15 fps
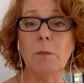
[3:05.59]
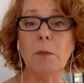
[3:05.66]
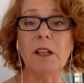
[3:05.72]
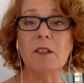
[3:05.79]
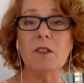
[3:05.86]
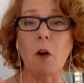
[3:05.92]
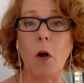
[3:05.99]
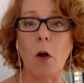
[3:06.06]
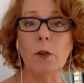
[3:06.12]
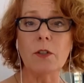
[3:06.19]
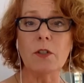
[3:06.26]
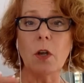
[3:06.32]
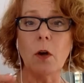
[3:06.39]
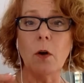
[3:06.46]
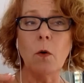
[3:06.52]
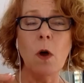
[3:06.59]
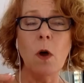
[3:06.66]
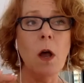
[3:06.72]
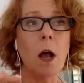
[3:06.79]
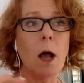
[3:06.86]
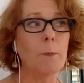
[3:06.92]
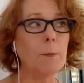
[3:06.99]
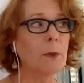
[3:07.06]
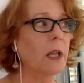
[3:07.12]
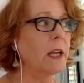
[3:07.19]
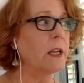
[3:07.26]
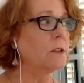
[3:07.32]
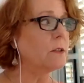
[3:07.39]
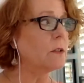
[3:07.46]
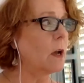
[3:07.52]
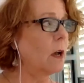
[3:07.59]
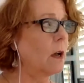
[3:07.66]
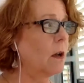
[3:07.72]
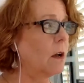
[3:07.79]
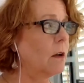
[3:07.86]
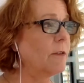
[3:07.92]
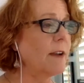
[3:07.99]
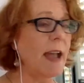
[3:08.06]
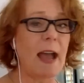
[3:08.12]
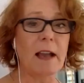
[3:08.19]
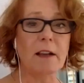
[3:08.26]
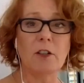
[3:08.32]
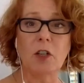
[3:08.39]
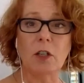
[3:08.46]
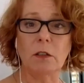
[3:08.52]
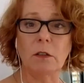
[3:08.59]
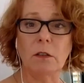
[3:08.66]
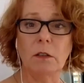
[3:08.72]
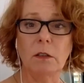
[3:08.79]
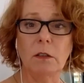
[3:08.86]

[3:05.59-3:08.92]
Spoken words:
but it's also a place of action,